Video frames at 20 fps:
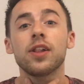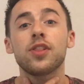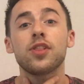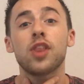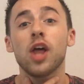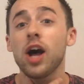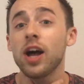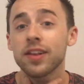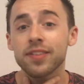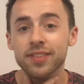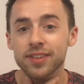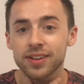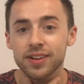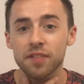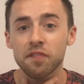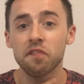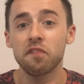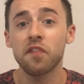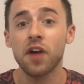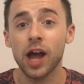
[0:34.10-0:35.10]
doesn't
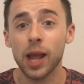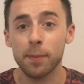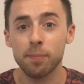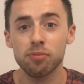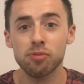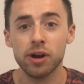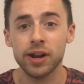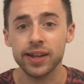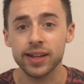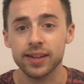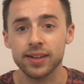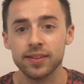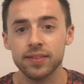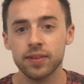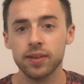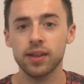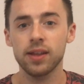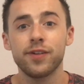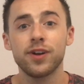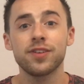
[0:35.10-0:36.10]
vibrate.
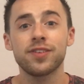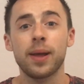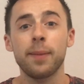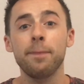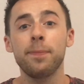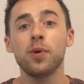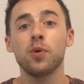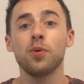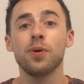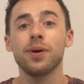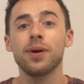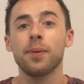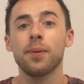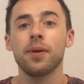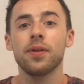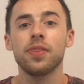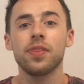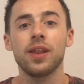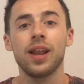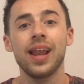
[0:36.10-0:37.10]
For example,
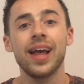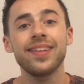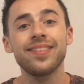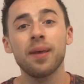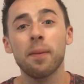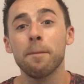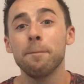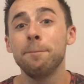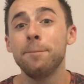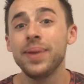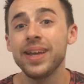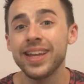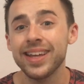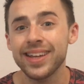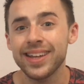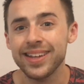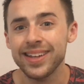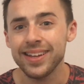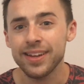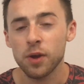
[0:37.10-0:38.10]
the letter
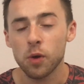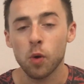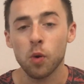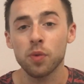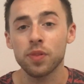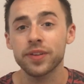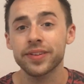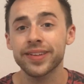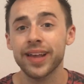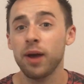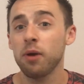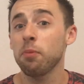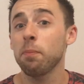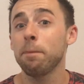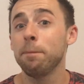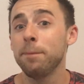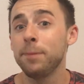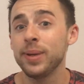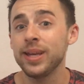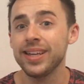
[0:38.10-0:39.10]
B or the
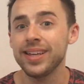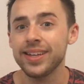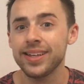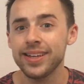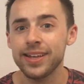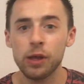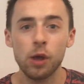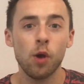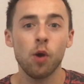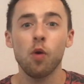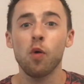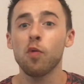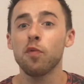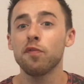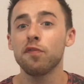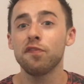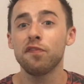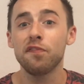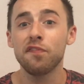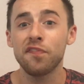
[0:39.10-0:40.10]
sound B or
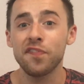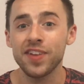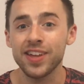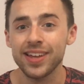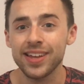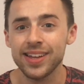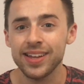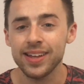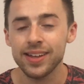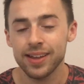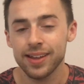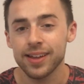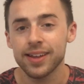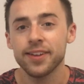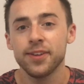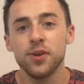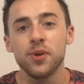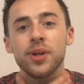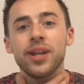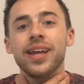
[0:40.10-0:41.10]
V,
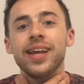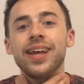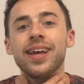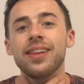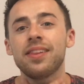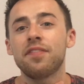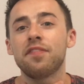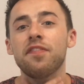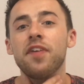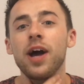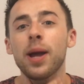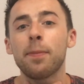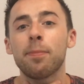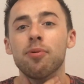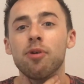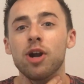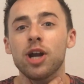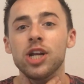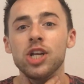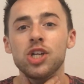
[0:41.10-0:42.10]
you can hear the
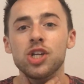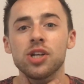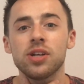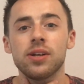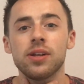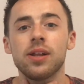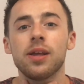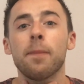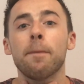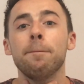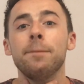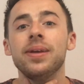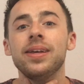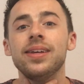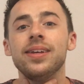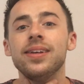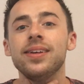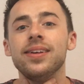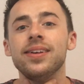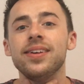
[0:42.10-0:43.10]
vibration,
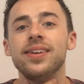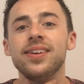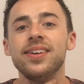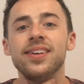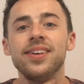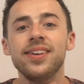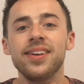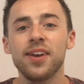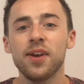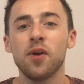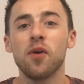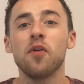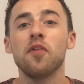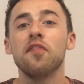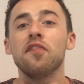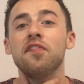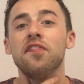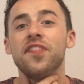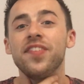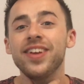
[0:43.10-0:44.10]
B
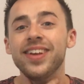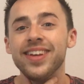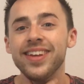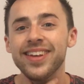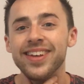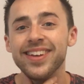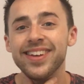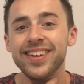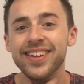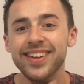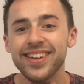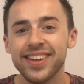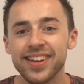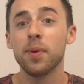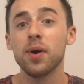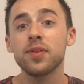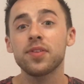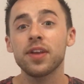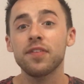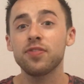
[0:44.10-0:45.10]
or V.
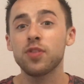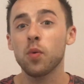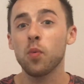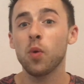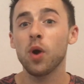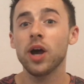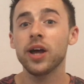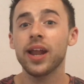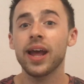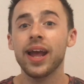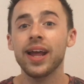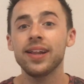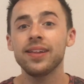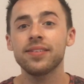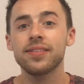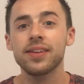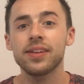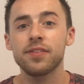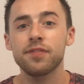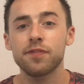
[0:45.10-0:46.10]
But if the word
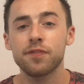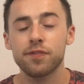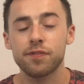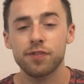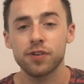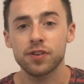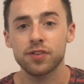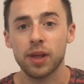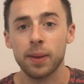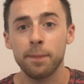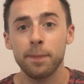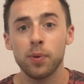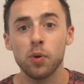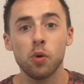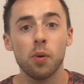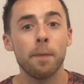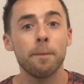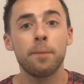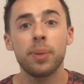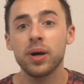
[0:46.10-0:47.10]
ends in, for
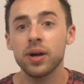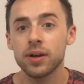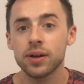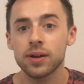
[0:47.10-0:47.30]
example, P,